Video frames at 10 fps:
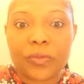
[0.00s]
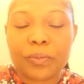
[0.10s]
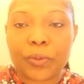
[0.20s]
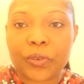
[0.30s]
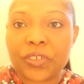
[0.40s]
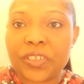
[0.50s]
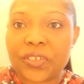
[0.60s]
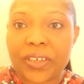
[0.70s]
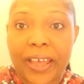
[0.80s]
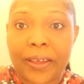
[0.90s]
But you need
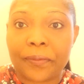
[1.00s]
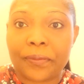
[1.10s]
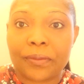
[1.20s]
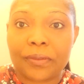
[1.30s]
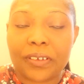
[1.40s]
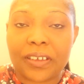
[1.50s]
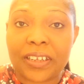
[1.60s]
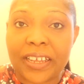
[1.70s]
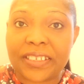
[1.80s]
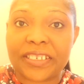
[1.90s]
to have
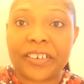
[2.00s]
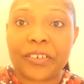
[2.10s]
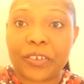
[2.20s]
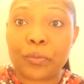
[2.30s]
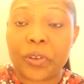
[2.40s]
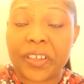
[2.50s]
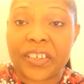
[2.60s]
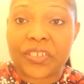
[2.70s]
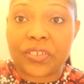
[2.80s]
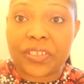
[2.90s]
an idea what it
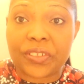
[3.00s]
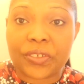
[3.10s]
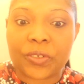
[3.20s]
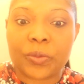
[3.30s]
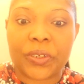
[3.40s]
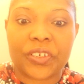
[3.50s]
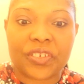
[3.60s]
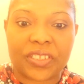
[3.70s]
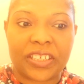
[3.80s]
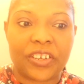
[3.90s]
is you need to do,
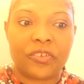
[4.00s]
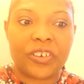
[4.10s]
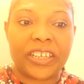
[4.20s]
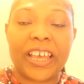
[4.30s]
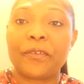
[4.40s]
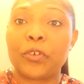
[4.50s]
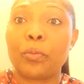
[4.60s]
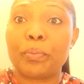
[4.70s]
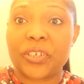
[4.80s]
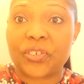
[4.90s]
because then you already have
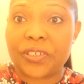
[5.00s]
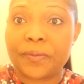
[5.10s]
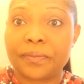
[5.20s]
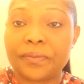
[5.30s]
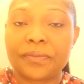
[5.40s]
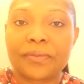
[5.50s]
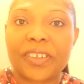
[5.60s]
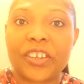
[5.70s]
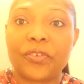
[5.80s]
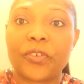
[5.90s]
your mission
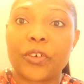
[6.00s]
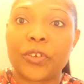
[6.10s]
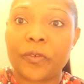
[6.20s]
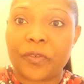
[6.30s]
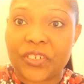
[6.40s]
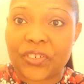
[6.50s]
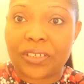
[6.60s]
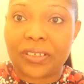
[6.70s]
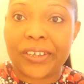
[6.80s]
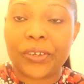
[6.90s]
and you've got your
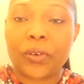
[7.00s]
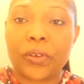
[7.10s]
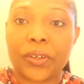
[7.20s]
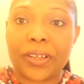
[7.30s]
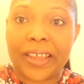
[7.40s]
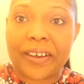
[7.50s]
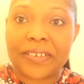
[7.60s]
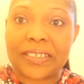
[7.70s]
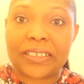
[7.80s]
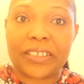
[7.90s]
vision and you've got your
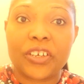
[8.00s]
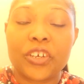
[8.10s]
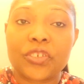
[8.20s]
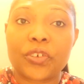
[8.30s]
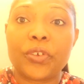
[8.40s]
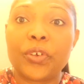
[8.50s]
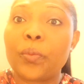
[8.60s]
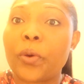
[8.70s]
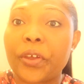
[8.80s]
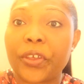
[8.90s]
clarity. So you
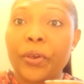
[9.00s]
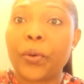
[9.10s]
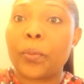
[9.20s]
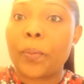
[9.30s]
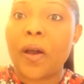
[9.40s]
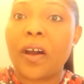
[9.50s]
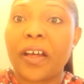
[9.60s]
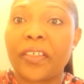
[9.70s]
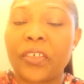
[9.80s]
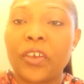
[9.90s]
walk your own
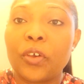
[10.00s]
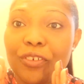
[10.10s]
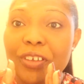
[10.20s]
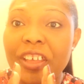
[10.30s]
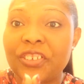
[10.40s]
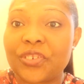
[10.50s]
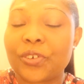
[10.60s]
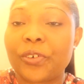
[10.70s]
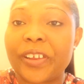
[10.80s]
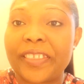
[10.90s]
path,
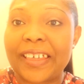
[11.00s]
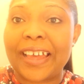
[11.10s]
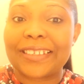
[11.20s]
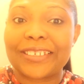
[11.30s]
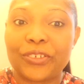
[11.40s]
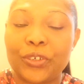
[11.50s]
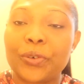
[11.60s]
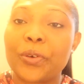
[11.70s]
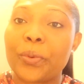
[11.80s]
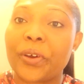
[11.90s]
ensuring that
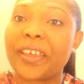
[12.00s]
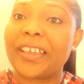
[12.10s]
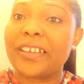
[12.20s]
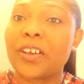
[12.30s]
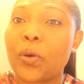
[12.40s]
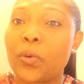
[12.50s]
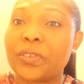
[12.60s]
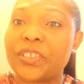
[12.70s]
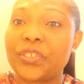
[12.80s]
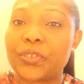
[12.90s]
you're working
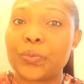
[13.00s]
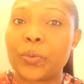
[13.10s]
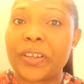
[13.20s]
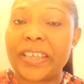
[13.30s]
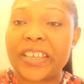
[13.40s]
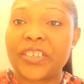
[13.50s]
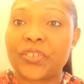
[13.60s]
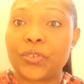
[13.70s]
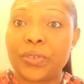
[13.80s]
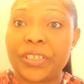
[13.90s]
according to what it
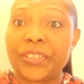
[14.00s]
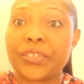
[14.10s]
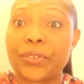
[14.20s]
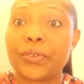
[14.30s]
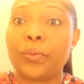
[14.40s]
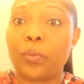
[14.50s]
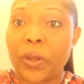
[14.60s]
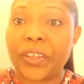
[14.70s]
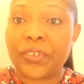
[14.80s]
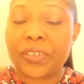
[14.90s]
is you need to do
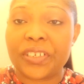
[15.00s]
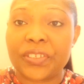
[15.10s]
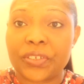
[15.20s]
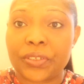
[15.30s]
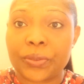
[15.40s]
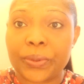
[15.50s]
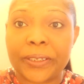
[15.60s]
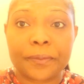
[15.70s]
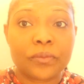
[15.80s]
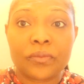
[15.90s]
when you need to do it.